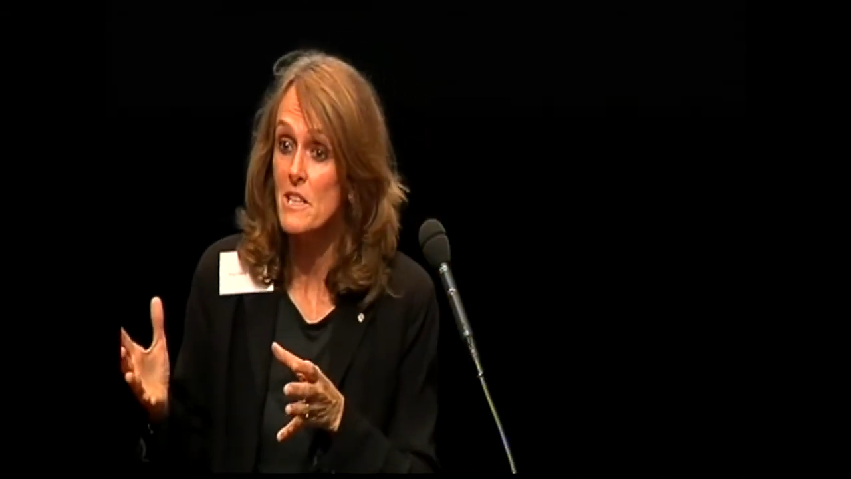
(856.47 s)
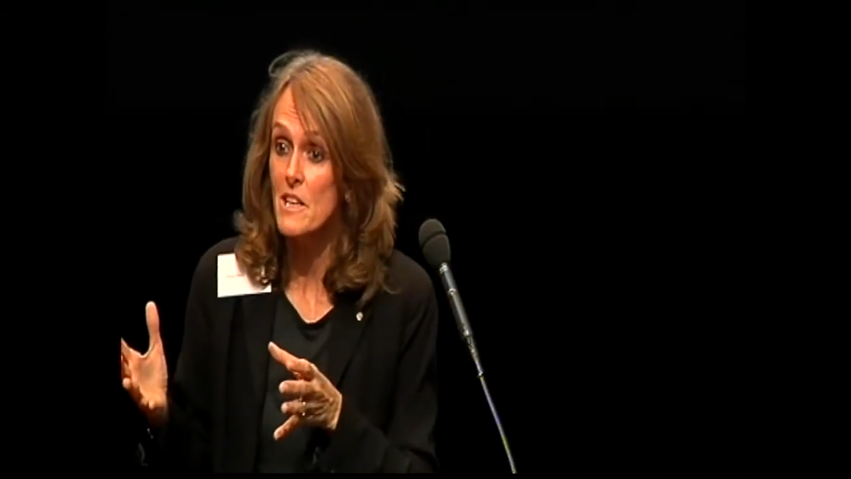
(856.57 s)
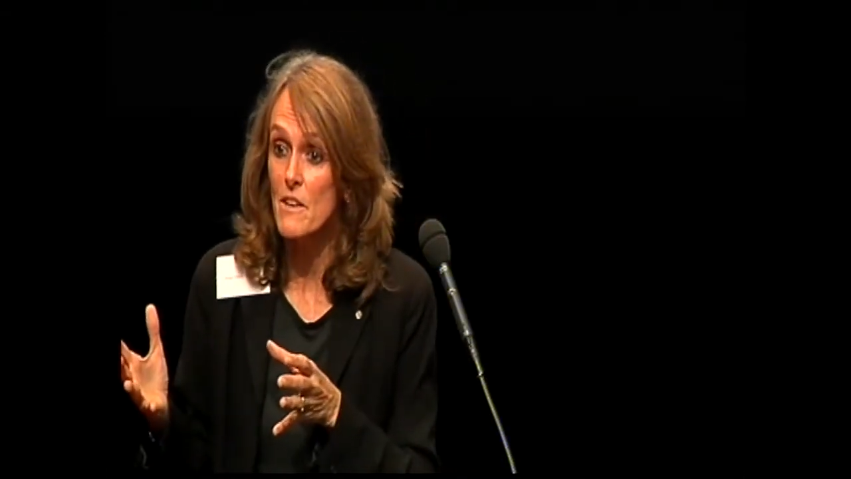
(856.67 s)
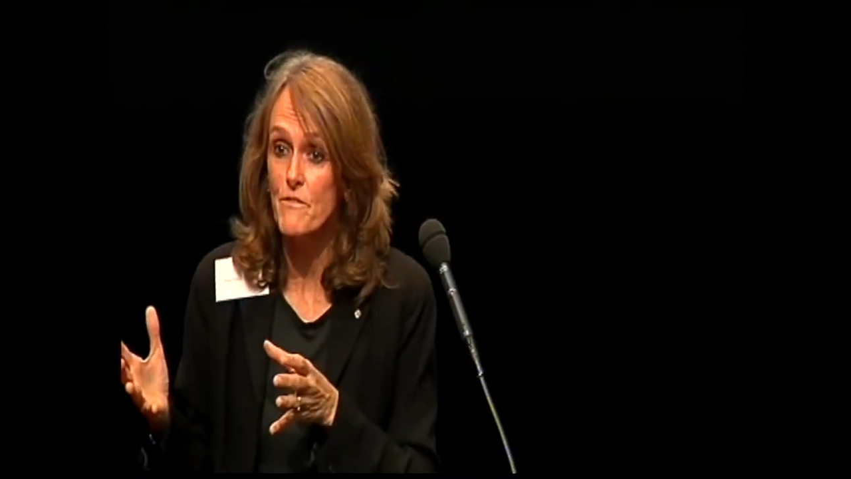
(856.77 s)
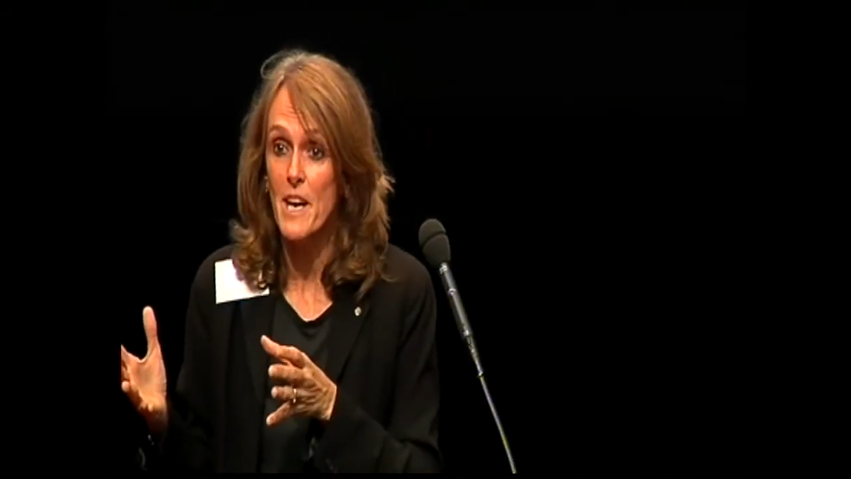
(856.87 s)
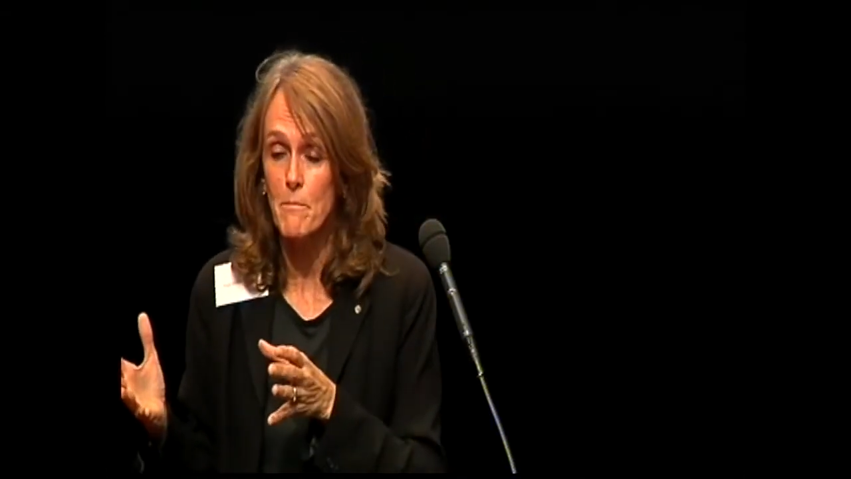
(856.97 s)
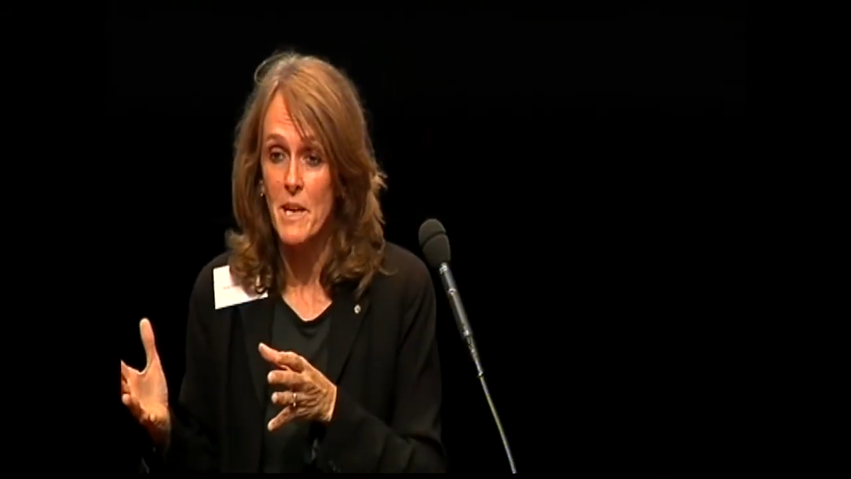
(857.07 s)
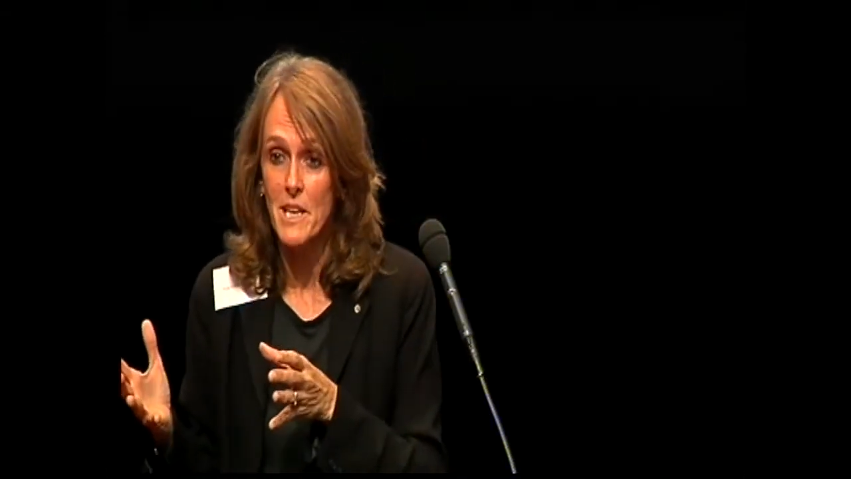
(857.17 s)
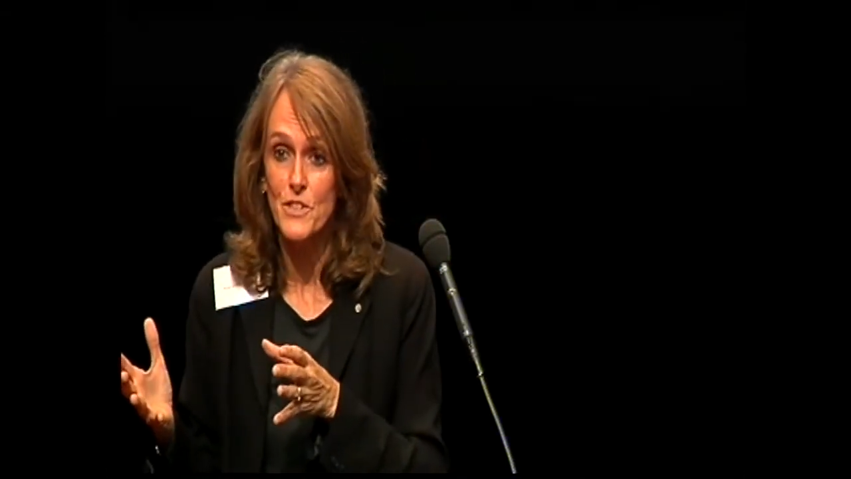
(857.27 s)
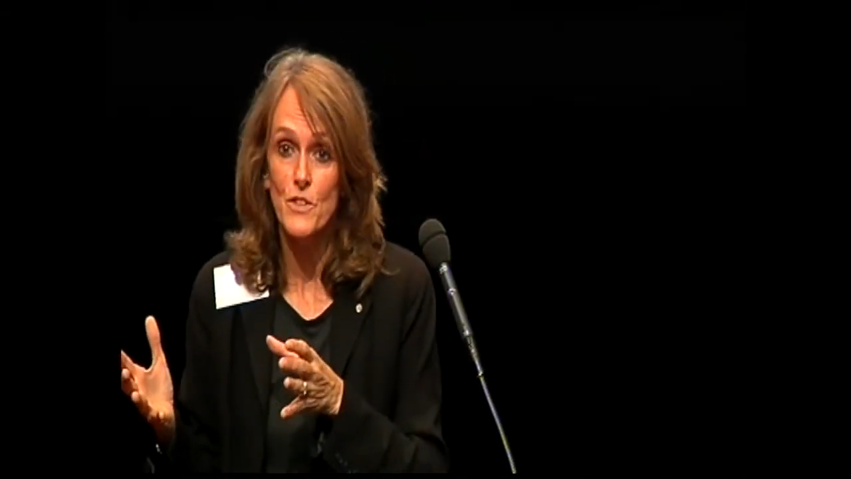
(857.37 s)
and get fat and
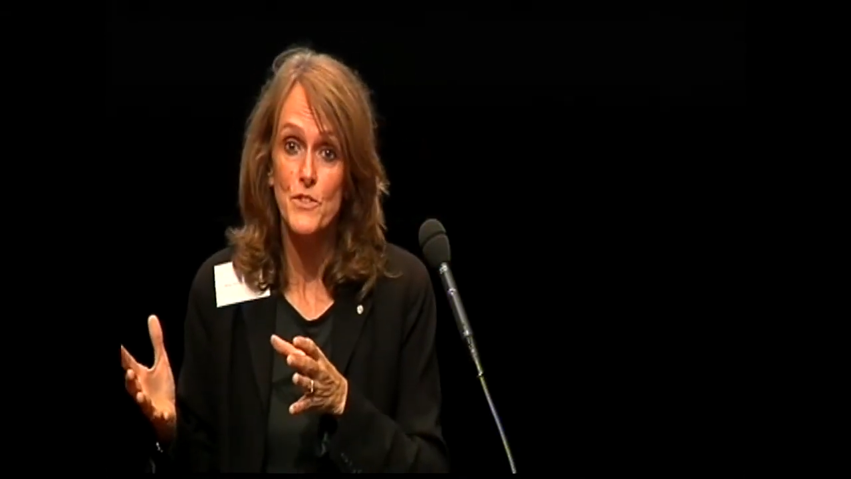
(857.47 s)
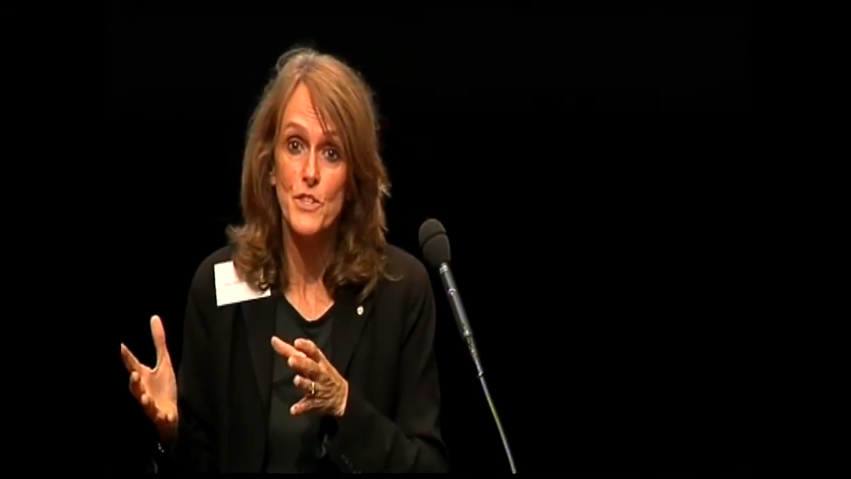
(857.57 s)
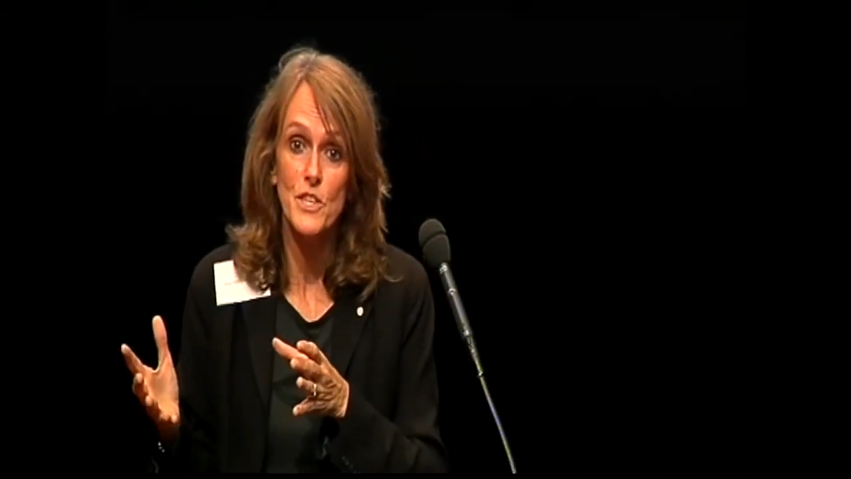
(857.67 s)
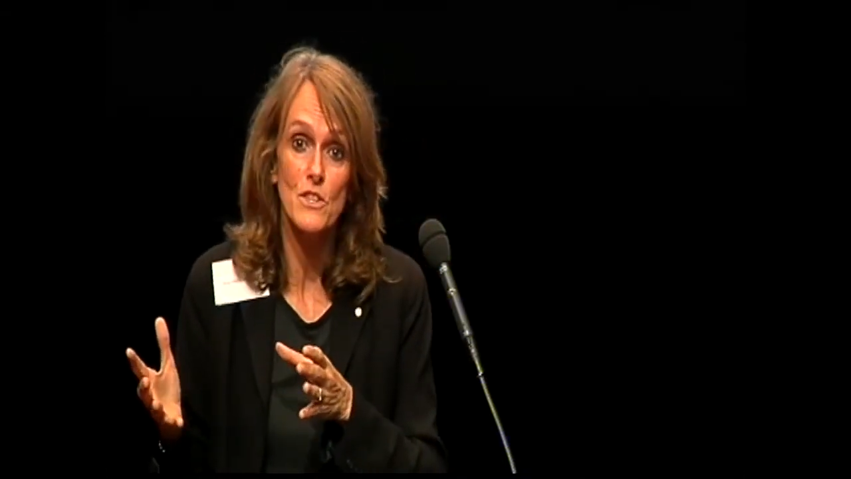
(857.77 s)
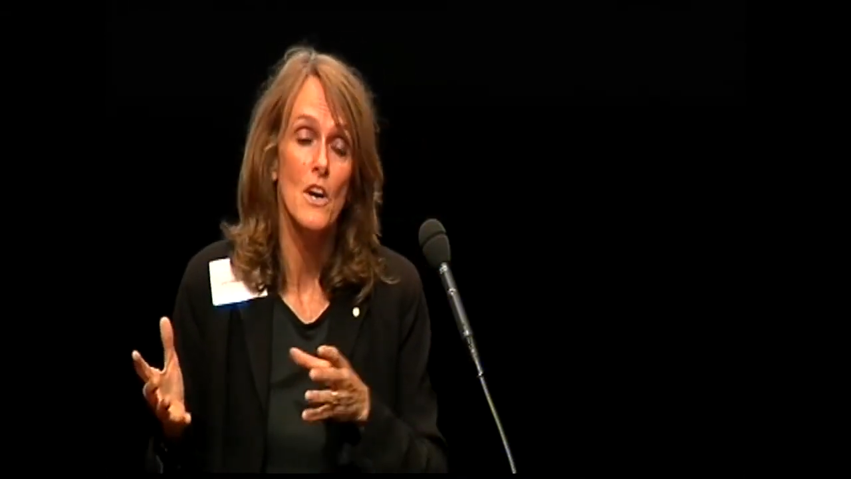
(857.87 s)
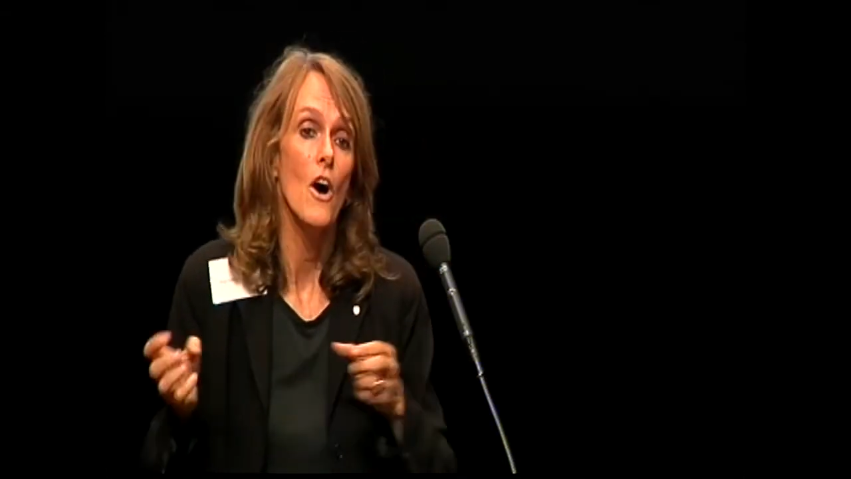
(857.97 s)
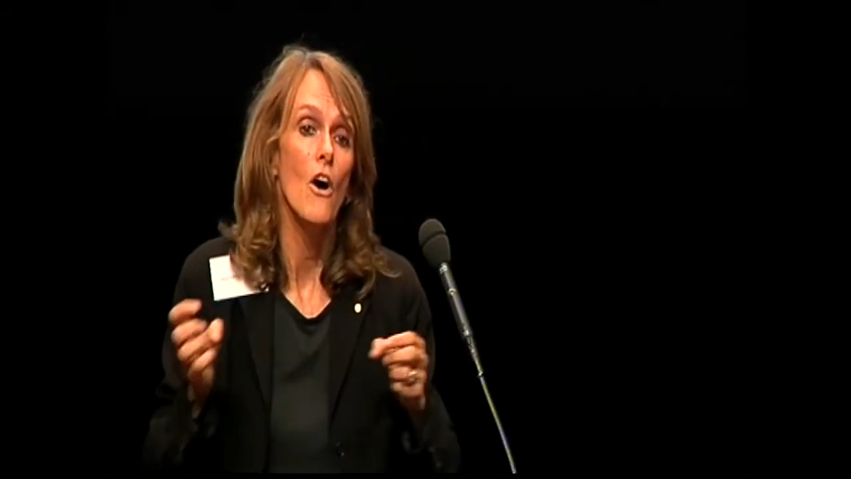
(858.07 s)
make ourselves sick,